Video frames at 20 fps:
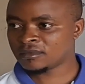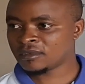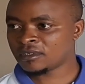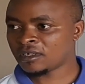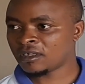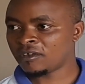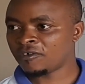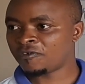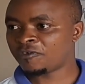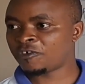
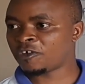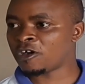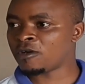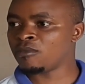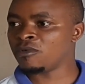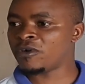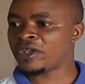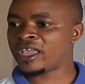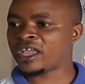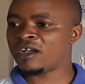From
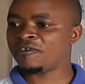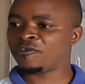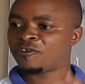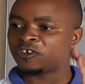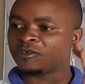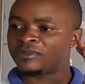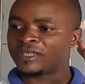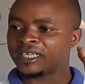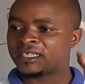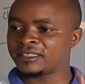where?
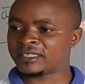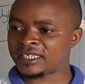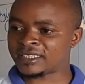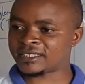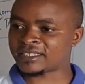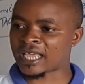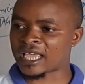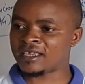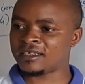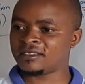From the
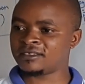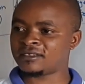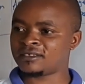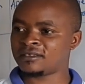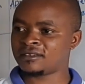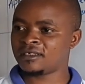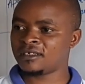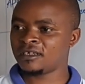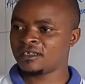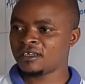intestines
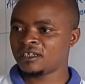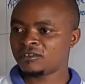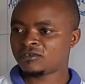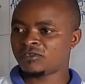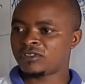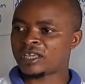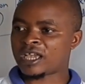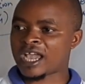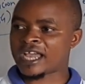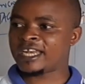to
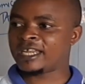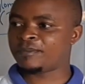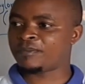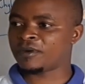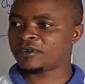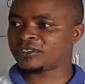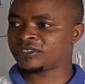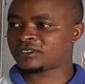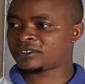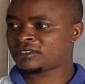the
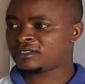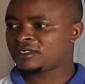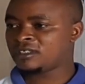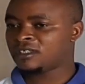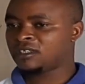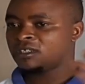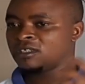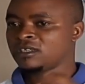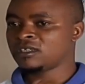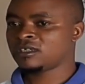adipose
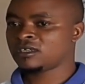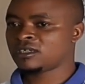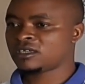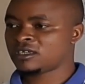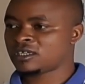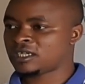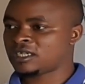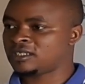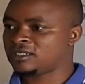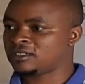
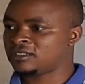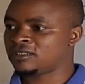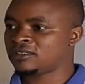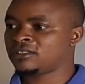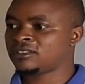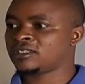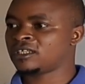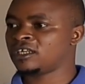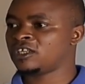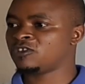and
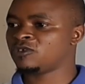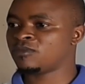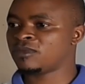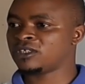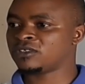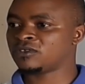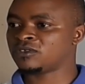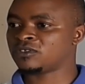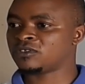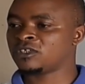skeletal
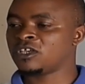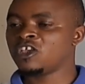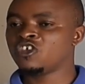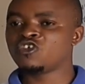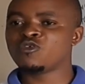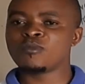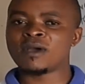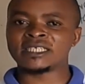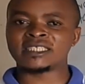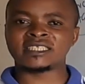muscles. You
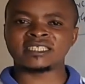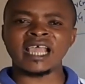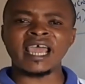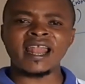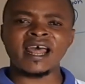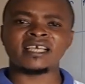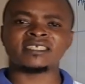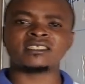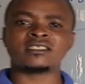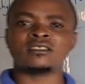must tell
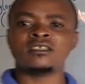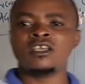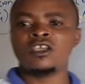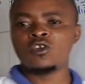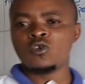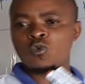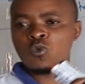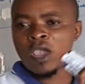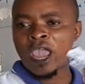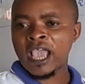us
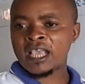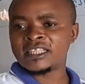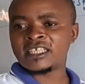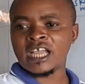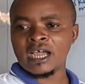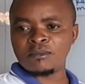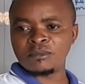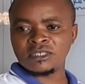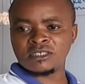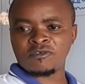where it
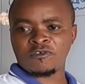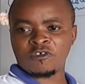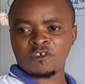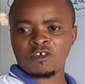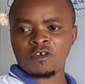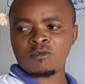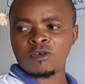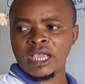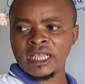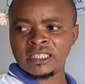comes from,
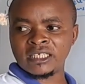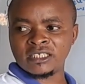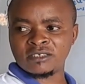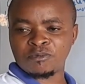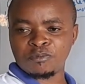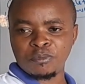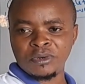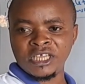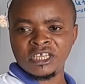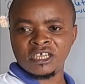where it is
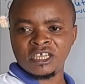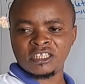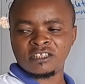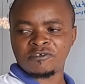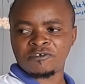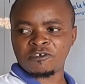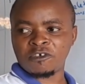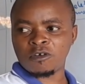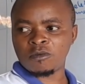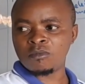bringing it
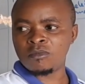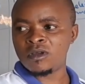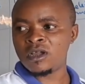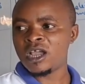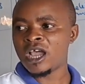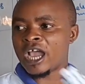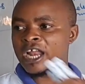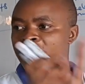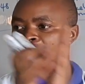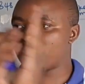from,
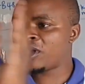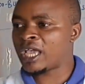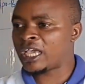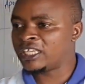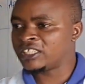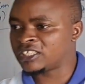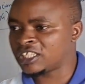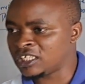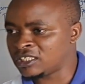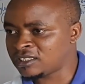and where is
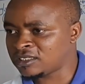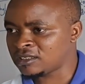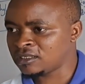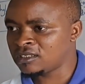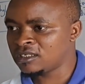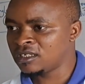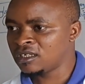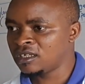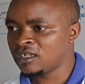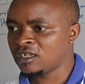it
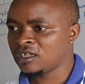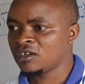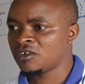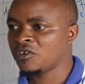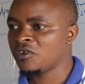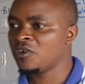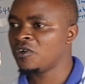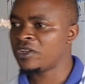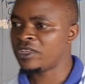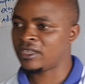
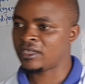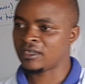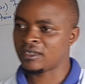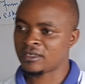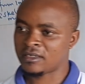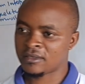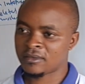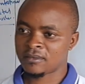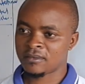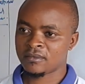going.
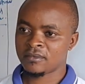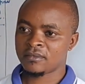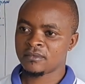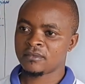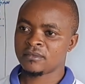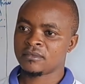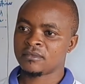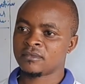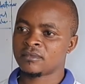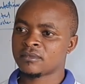
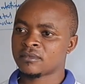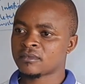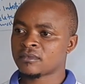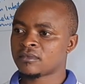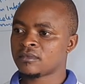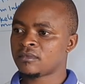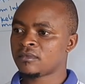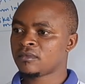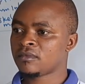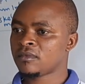
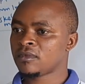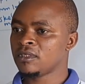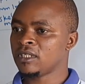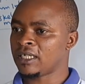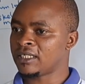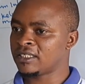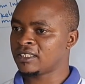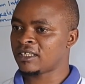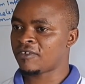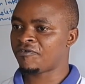That
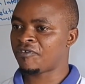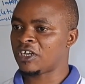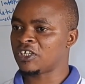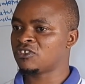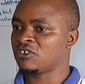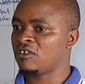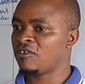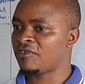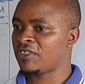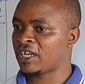is the
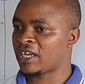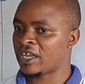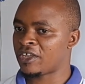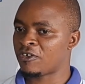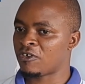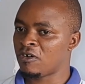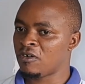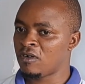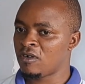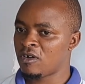function of the
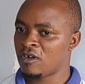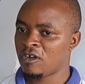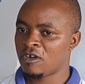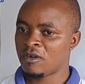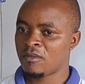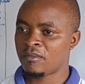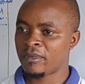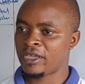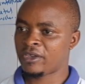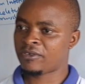
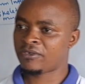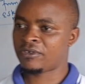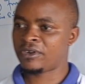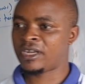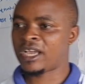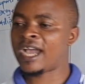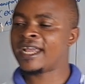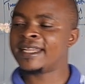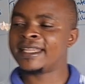chylomicron. And the